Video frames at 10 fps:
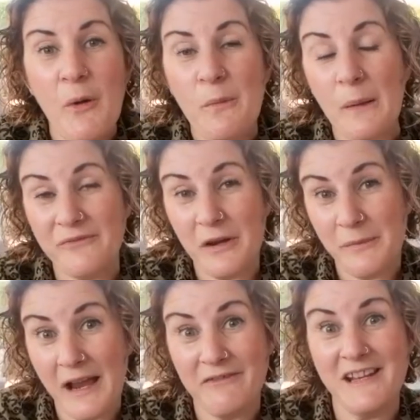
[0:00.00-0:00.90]
Well,
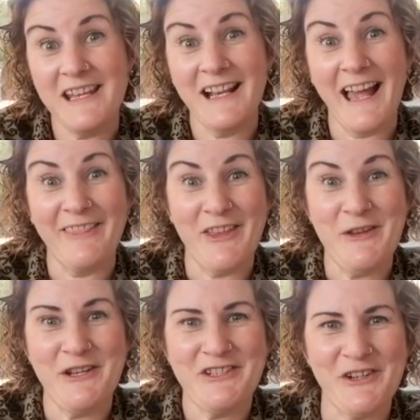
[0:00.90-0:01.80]
we're really glad that
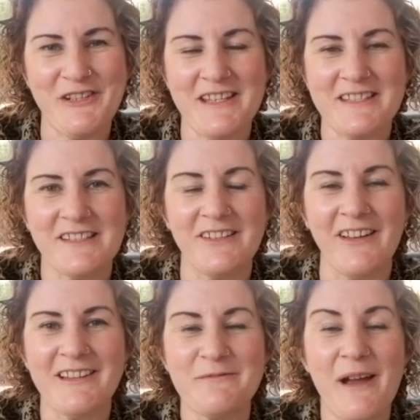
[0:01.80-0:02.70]
you could join us
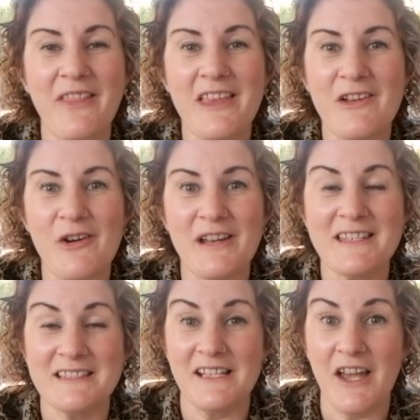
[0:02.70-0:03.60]
tonight, whether you're
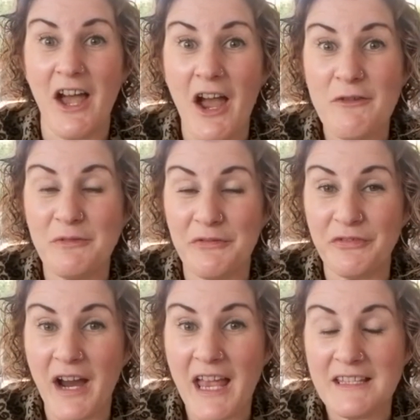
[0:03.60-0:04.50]
listening at home with
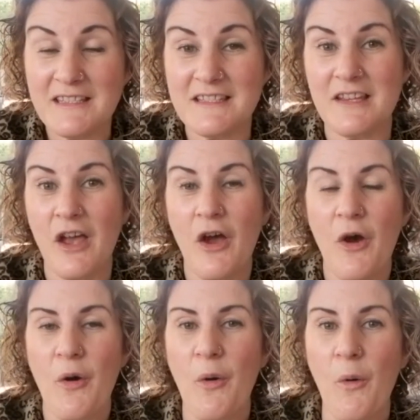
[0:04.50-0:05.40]
friends
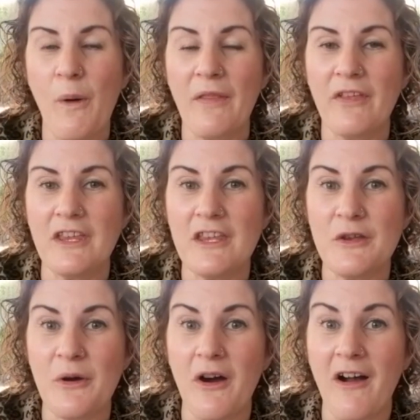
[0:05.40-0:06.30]
or whether
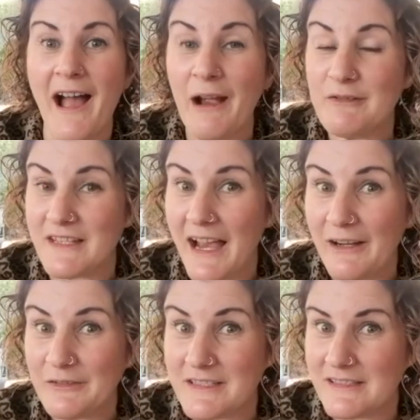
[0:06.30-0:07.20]
you are out
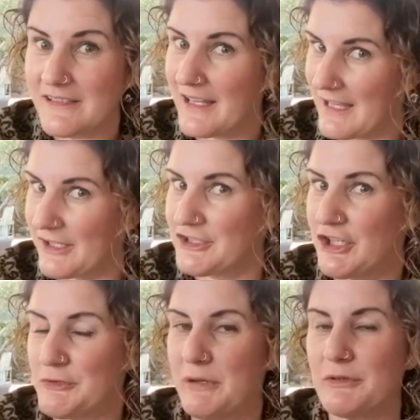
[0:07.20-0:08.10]
at a
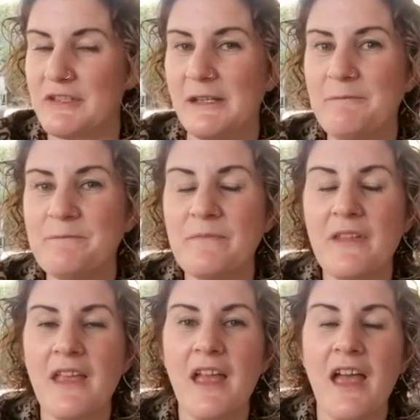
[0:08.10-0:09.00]
church building.
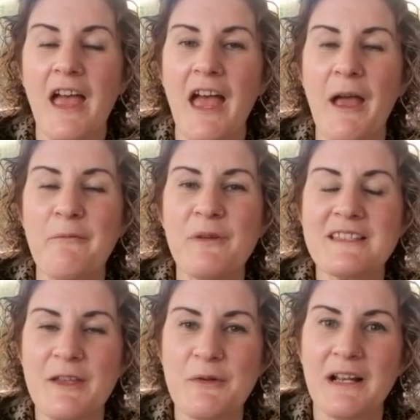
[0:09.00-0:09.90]
We're
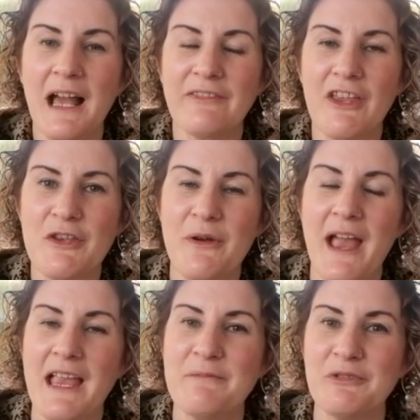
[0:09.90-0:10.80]
so glad that you were
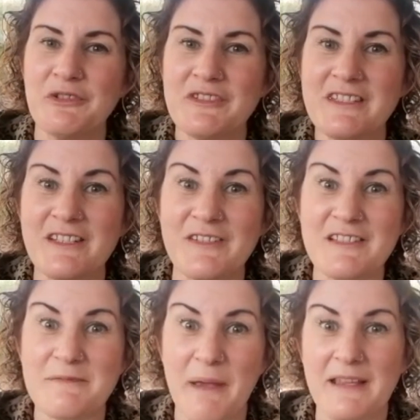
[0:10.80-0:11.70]
able to
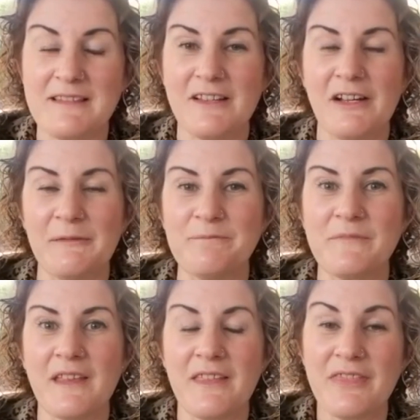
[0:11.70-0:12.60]
spend time
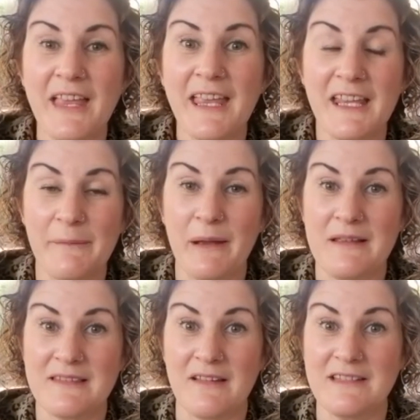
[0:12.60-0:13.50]
thinking about
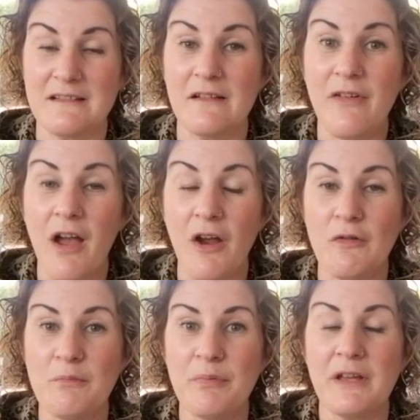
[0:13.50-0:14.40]
this idea of hope.